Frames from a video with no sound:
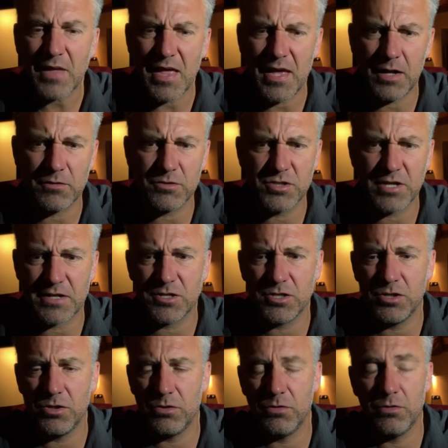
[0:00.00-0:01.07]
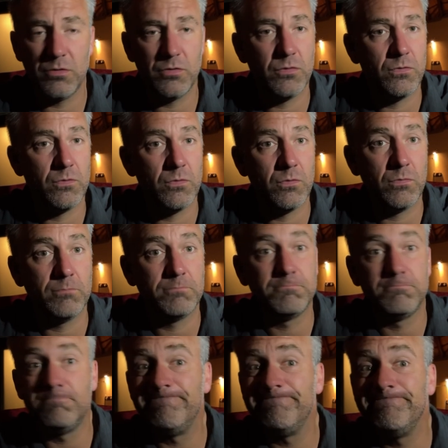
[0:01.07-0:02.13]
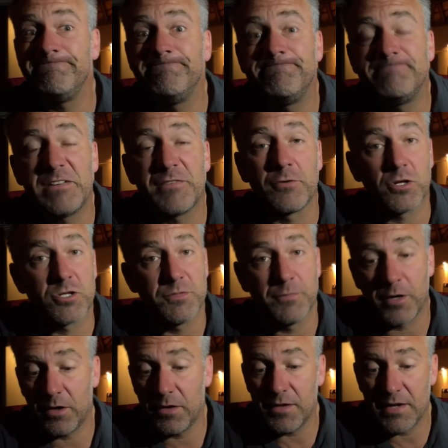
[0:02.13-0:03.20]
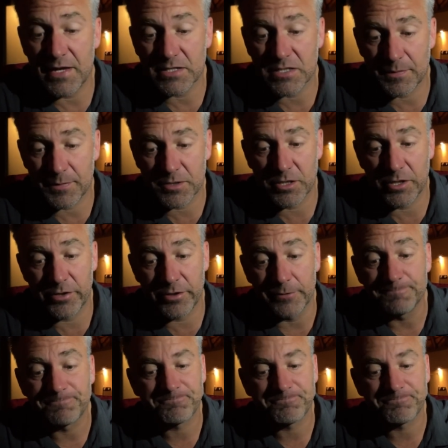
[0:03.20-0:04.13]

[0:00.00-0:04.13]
And I'll chat to you, if not tomorrow, in the next episode.